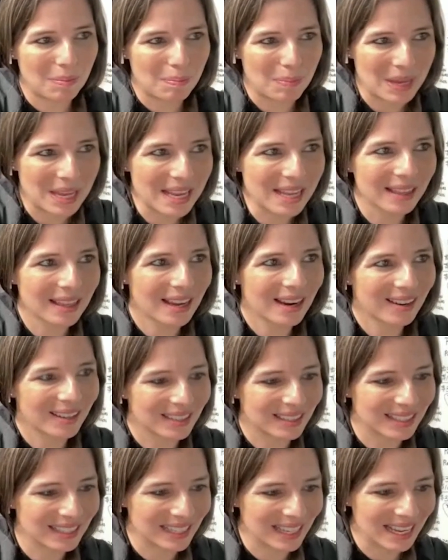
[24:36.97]
being there
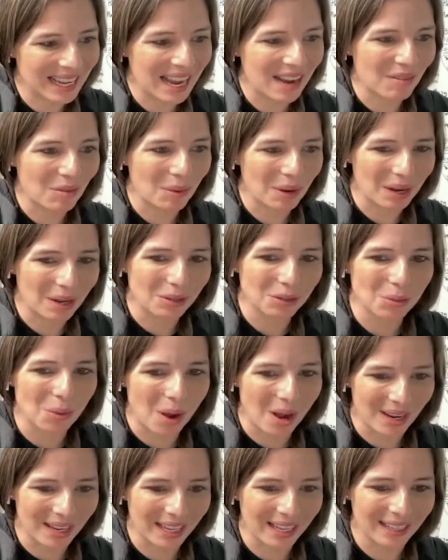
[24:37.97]
and seeing everyone else
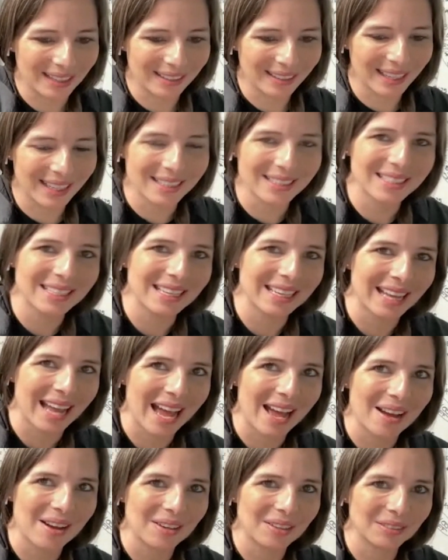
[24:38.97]
walk in and seeing
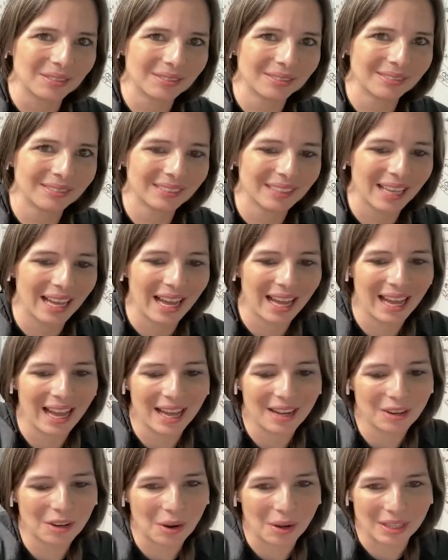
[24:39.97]
how
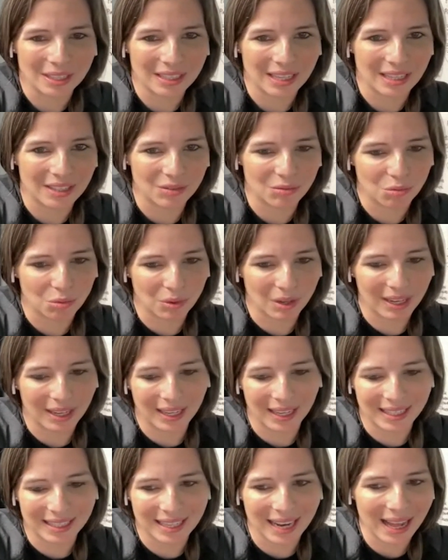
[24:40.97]
I don't know,
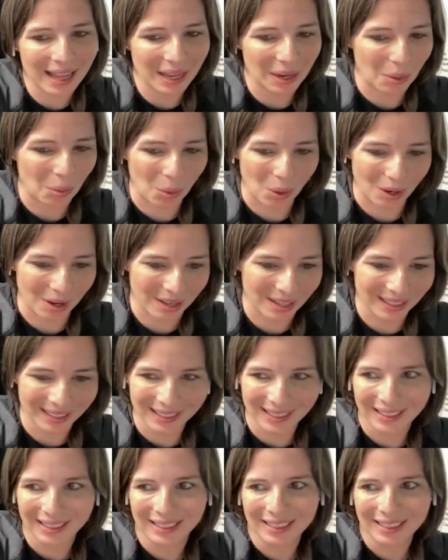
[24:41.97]
it's not like work.